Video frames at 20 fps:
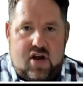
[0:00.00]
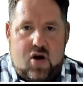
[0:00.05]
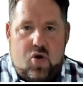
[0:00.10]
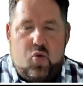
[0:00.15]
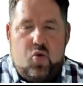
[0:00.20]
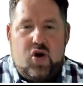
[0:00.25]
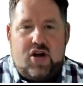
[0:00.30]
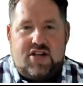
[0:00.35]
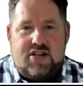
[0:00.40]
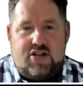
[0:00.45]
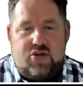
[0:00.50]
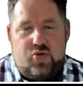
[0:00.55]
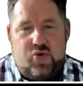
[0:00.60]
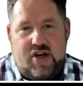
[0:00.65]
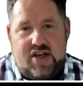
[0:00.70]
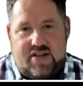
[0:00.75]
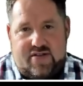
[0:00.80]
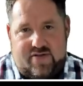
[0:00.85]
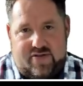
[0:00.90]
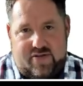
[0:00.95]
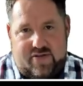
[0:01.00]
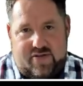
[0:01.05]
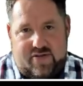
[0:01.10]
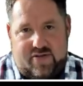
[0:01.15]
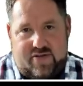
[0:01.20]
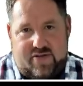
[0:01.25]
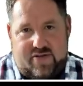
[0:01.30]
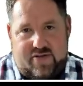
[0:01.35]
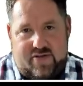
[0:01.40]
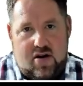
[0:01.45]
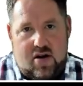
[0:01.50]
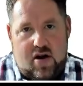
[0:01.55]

What's the reason for that?